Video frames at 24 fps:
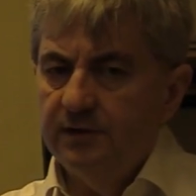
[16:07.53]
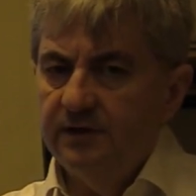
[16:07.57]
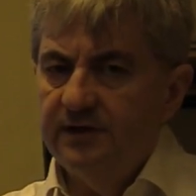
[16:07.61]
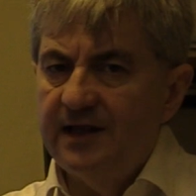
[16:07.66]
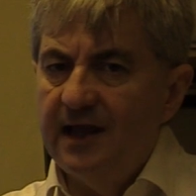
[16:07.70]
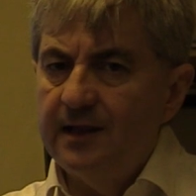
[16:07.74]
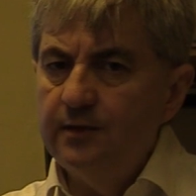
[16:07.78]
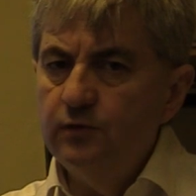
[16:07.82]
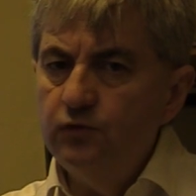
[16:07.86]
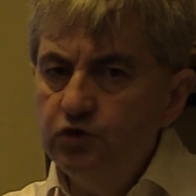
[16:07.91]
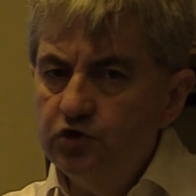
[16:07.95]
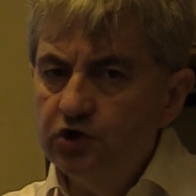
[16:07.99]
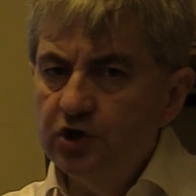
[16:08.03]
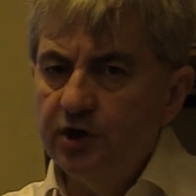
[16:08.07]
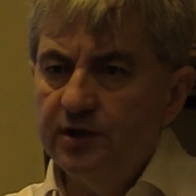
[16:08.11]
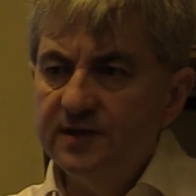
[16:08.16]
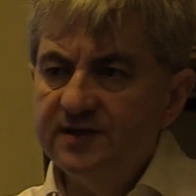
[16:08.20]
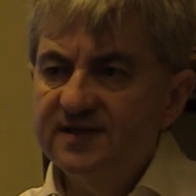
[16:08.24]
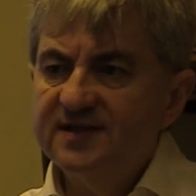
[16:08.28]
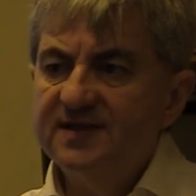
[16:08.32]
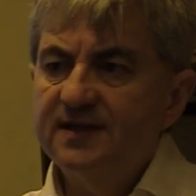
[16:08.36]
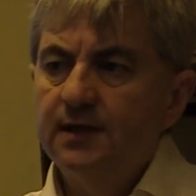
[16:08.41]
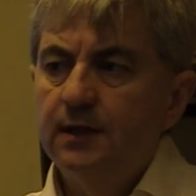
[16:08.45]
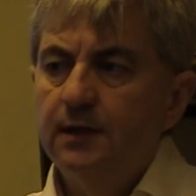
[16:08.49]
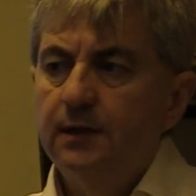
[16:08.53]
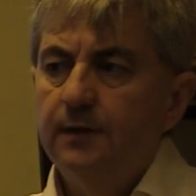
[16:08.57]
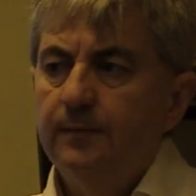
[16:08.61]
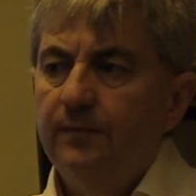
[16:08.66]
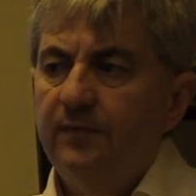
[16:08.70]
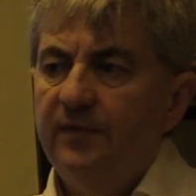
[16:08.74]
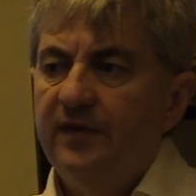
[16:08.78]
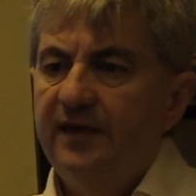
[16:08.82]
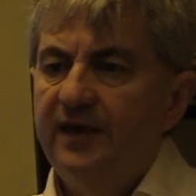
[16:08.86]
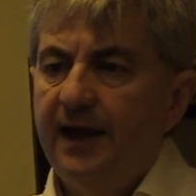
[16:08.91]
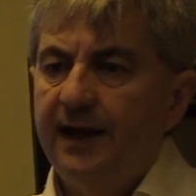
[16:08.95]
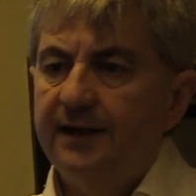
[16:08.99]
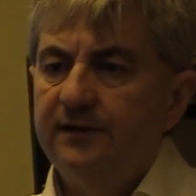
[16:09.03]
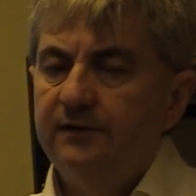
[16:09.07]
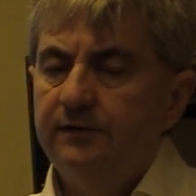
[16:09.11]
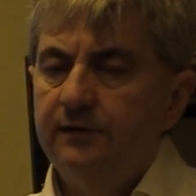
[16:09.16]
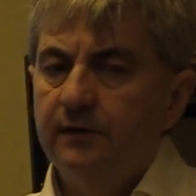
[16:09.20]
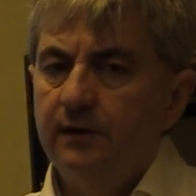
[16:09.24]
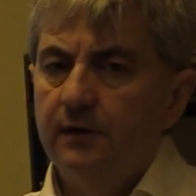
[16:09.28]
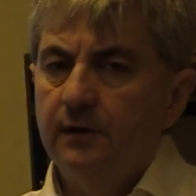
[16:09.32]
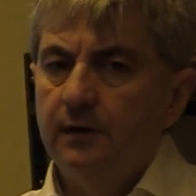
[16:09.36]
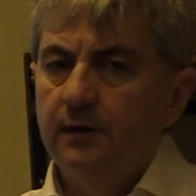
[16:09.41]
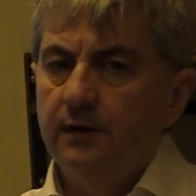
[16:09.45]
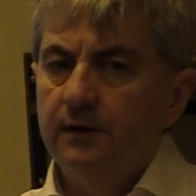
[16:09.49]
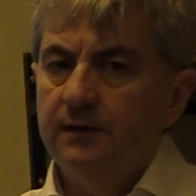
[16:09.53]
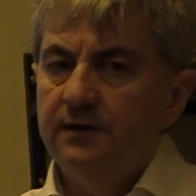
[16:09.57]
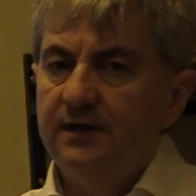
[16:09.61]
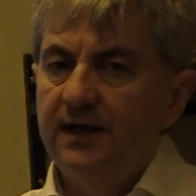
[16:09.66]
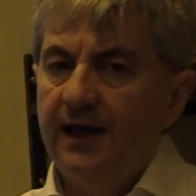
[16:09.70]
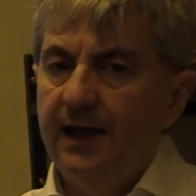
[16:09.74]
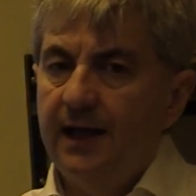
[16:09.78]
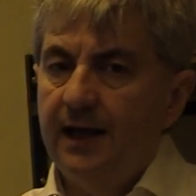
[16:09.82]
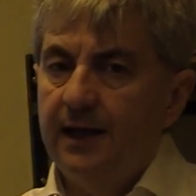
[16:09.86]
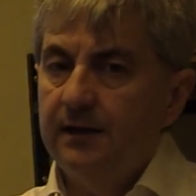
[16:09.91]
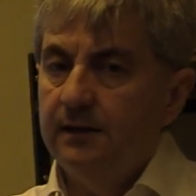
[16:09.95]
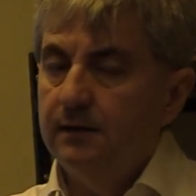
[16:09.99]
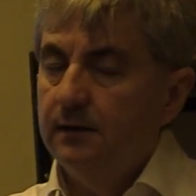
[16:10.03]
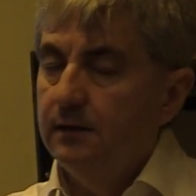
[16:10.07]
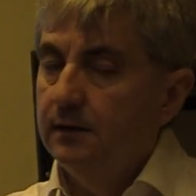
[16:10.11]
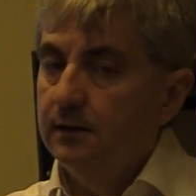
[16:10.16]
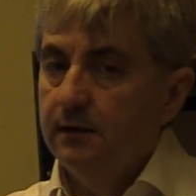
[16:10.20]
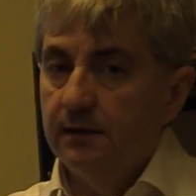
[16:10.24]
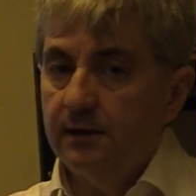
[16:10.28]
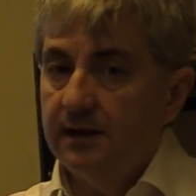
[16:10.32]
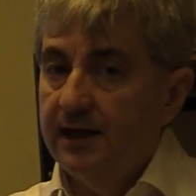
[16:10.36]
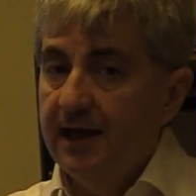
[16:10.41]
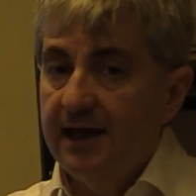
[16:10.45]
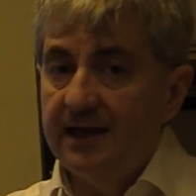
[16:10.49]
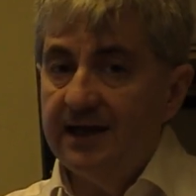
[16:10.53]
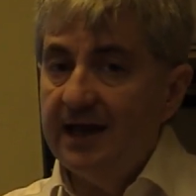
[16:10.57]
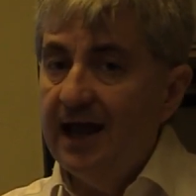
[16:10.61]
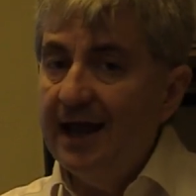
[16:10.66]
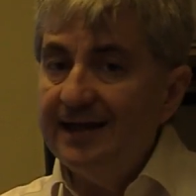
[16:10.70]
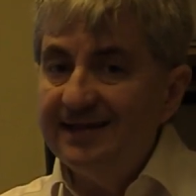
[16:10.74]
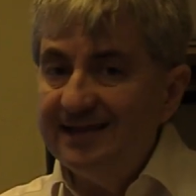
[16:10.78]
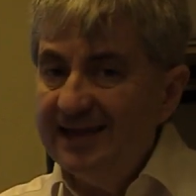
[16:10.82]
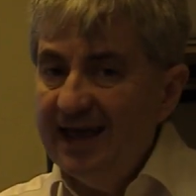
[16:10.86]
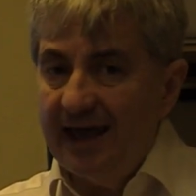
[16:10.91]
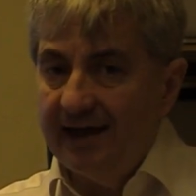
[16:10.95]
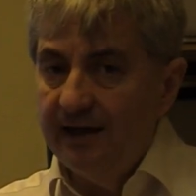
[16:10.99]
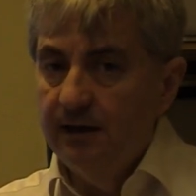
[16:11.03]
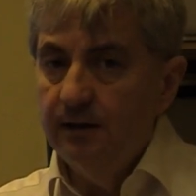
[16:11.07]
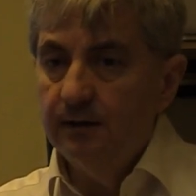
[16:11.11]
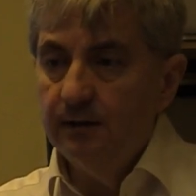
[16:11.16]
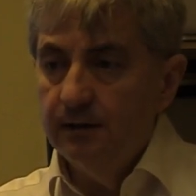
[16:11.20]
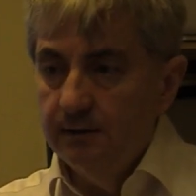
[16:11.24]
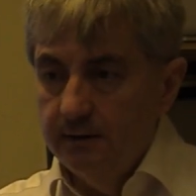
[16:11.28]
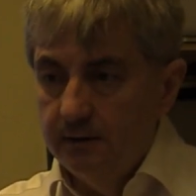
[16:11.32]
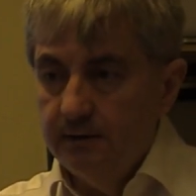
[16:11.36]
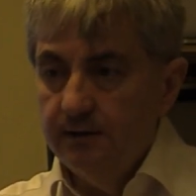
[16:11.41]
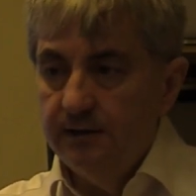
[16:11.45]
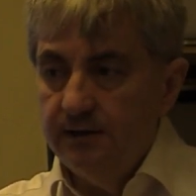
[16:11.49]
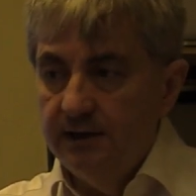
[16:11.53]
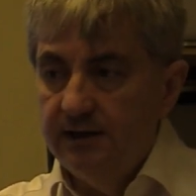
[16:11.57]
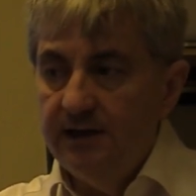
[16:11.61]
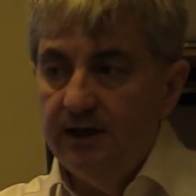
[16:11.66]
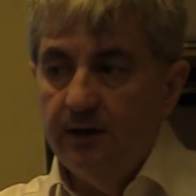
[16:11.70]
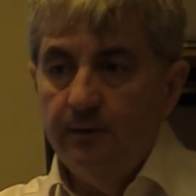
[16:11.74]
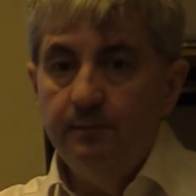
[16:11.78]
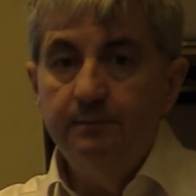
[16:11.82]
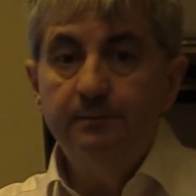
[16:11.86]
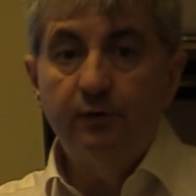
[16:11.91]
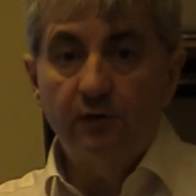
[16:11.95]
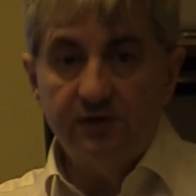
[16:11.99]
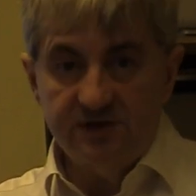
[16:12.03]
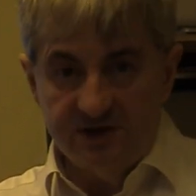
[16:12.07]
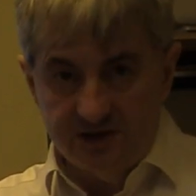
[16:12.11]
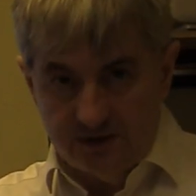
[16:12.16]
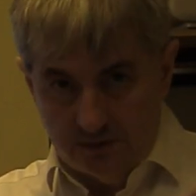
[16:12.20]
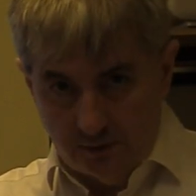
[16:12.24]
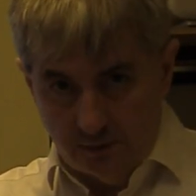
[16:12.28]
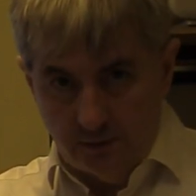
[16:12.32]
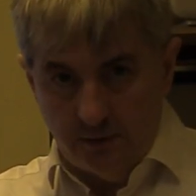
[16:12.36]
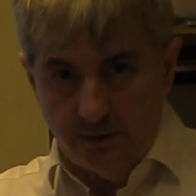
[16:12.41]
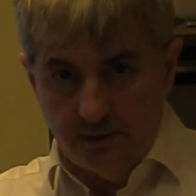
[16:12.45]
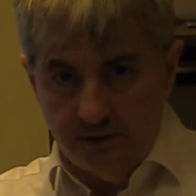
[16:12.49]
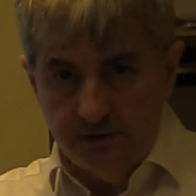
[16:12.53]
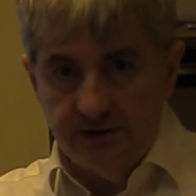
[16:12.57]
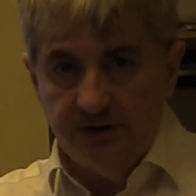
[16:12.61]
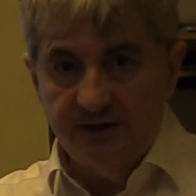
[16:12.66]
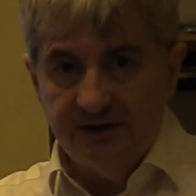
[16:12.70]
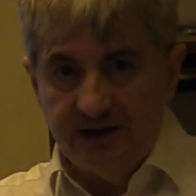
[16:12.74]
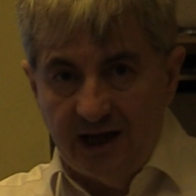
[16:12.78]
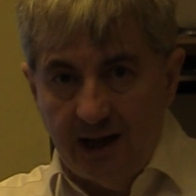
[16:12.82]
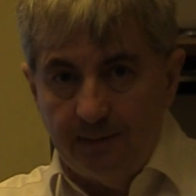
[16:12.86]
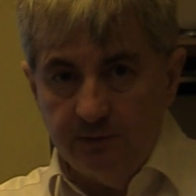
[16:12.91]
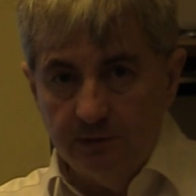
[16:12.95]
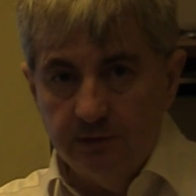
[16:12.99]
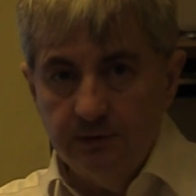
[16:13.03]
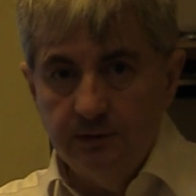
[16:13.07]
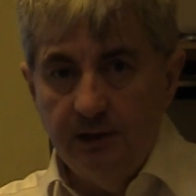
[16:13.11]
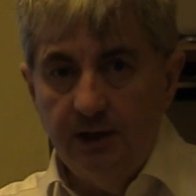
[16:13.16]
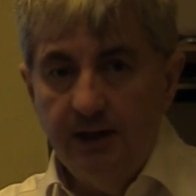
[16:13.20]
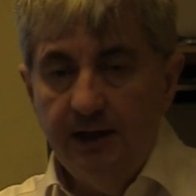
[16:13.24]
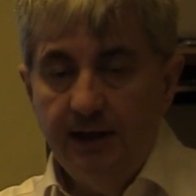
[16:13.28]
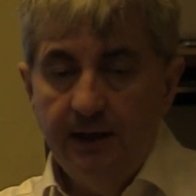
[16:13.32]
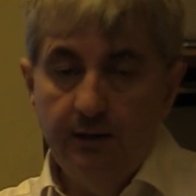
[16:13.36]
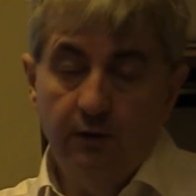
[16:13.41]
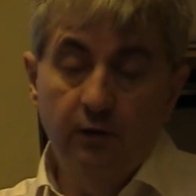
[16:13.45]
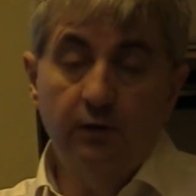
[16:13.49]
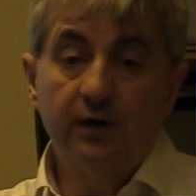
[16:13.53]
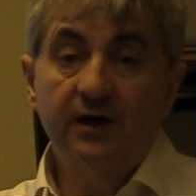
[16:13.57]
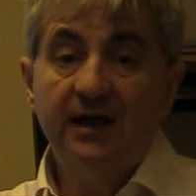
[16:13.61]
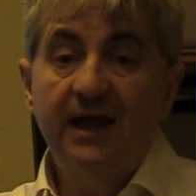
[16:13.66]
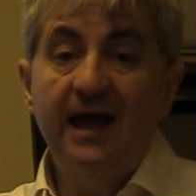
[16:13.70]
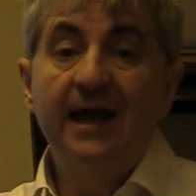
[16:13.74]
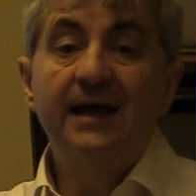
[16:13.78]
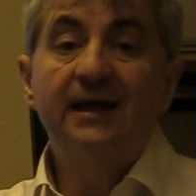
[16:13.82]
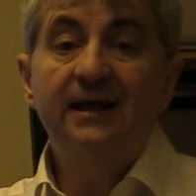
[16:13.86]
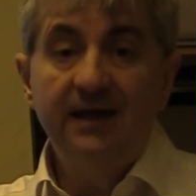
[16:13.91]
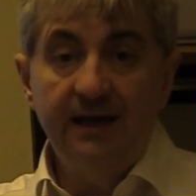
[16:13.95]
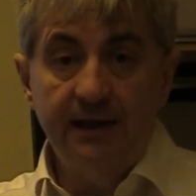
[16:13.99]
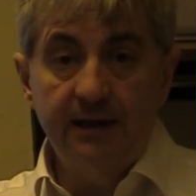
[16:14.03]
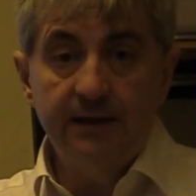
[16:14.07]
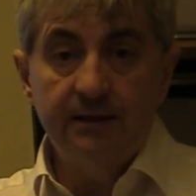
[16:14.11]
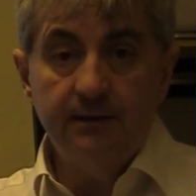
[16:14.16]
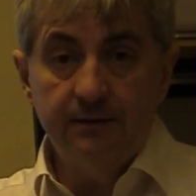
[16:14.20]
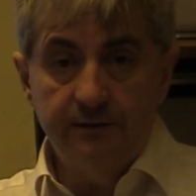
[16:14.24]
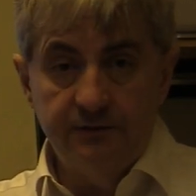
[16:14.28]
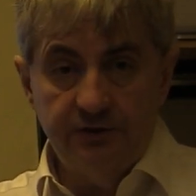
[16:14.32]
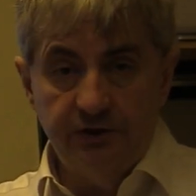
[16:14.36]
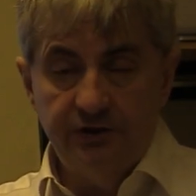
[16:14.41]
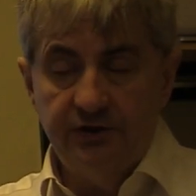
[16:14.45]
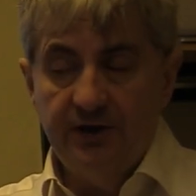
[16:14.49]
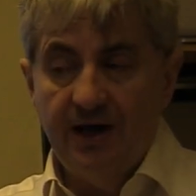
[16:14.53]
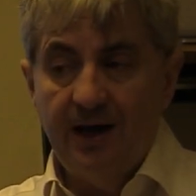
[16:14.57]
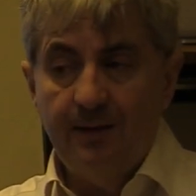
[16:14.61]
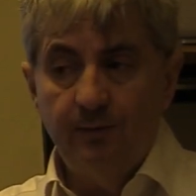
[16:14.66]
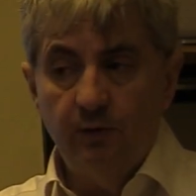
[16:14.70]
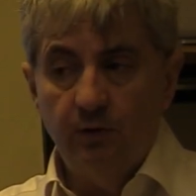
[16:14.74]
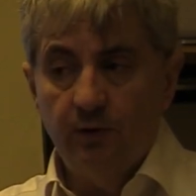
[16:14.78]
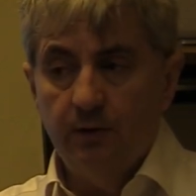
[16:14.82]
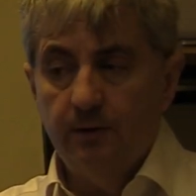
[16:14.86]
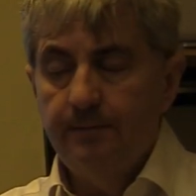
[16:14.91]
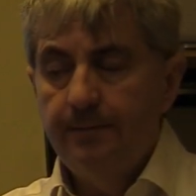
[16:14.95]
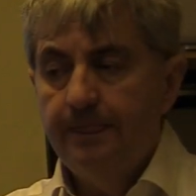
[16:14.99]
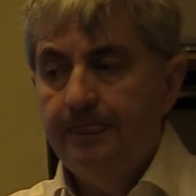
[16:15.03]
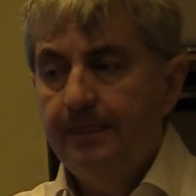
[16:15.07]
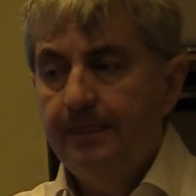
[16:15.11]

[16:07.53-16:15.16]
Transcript: delusions that they can attack the impostor, the double, or can kill the double.